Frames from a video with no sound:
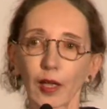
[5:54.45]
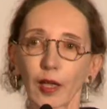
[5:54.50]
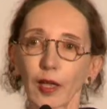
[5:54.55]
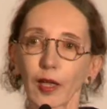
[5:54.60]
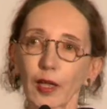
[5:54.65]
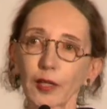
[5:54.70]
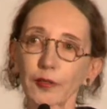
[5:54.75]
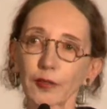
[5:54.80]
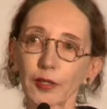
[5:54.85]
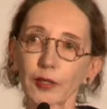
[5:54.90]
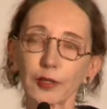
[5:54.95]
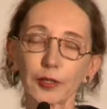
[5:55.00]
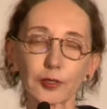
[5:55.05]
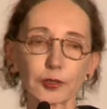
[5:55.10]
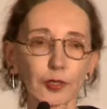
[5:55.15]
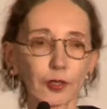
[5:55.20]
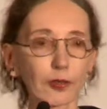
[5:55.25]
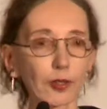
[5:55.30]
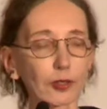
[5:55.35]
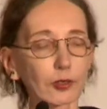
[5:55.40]
And then he
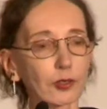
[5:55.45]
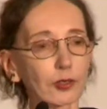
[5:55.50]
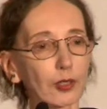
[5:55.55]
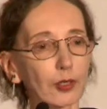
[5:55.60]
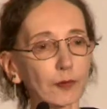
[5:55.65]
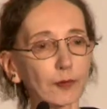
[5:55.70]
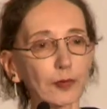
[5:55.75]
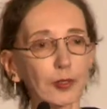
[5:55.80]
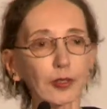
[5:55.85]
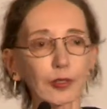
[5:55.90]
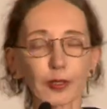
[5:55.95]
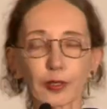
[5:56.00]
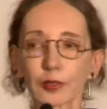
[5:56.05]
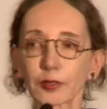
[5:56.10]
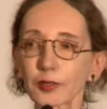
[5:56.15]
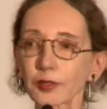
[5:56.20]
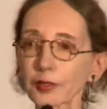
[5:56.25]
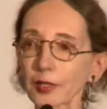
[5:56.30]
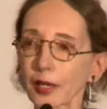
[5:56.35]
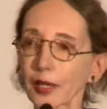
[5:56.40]
said that something
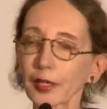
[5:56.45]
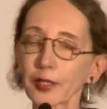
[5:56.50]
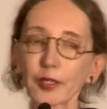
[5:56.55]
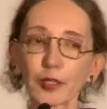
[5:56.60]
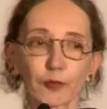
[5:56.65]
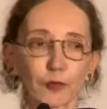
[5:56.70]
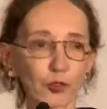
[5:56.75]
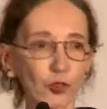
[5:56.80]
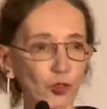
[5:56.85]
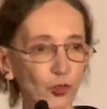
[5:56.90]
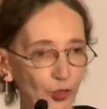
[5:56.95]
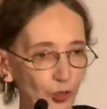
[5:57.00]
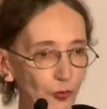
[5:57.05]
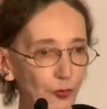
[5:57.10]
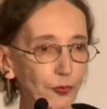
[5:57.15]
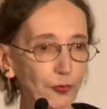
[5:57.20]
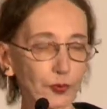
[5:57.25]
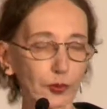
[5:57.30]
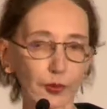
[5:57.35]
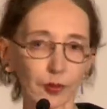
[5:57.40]
inside him
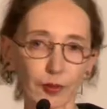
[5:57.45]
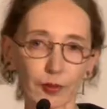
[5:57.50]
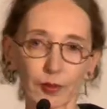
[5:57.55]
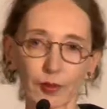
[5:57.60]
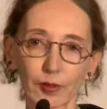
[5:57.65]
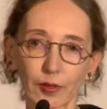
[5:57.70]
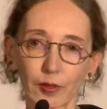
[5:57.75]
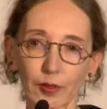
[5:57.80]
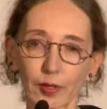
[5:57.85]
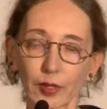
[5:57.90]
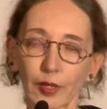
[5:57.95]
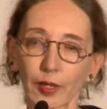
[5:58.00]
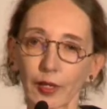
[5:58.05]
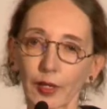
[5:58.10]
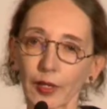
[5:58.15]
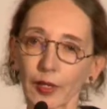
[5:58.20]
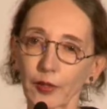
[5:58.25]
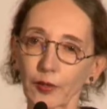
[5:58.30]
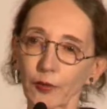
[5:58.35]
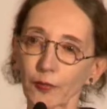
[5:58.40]
shifted
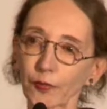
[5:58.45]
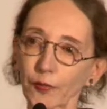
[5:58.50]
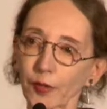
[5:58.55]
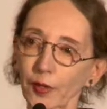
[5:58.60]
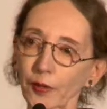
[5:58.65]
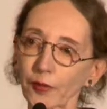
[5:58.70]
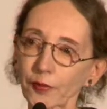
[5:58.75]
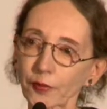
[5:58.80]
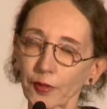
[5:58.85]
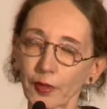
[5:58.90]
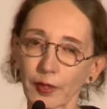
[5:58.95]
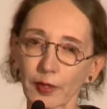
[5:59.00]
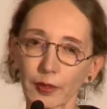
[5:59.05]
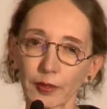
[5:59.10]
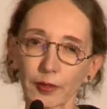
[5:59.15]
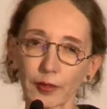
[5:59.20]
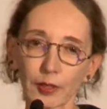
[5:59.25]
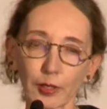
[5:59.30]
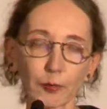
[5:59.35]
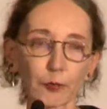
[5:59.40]
and he felt
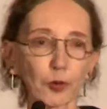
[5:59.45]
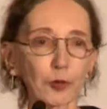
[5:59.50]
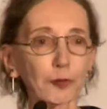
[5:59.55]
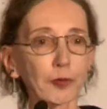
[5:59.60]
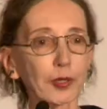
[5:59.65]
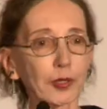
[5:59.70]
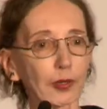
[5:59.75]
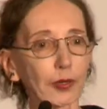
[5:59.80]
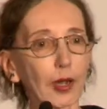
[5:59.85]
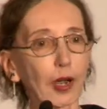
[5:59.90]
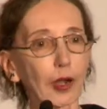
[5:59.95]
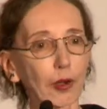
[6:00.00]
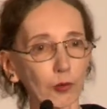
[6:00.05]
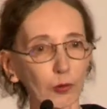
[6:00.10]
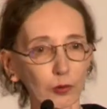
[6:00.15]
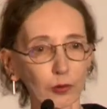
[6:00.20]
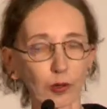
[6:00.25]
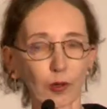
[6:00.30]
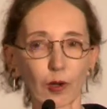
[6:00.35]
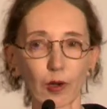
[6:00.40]
that he would be an
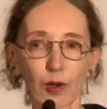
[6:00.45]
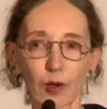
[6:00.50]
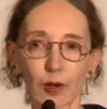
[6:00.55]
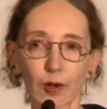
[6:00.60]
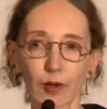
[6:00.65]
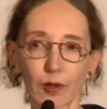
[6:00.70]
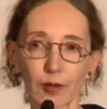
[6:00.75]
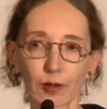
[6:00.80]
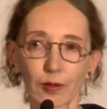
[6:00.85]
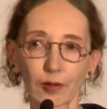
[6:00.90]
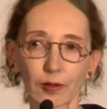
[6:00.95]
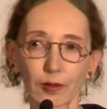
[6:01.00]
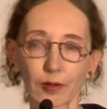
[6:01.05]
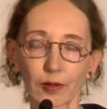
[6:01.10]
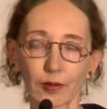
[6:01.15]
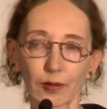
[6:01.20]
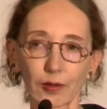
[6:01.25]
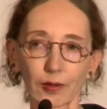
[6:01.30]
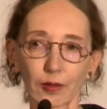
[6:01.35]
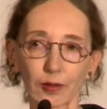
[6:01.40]
outlaw.
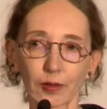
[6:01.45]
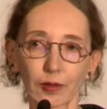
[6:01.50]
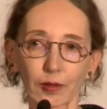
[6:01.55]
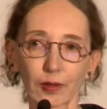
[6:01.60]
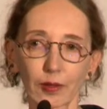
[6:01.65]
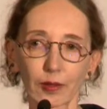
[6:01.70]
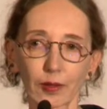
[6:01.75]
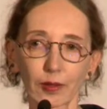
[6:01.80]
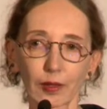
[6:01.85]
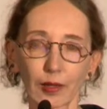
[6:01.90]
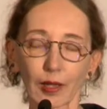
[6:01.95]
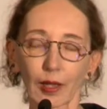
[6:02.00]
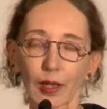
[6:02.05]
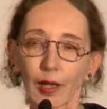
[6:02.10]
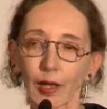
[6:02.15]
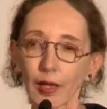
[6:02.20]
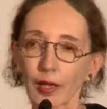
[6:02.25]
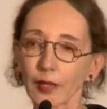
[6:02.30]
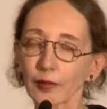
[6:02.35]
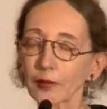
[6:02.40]

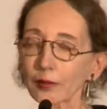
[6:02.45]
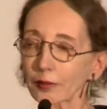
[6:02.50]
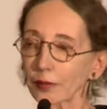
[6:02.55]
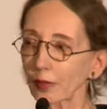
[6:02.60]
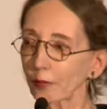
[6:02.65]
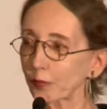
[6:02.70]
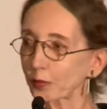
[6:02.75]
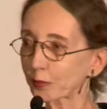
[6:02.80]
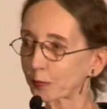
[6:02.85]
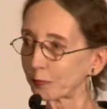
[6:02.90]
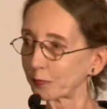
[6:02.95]
I thought that was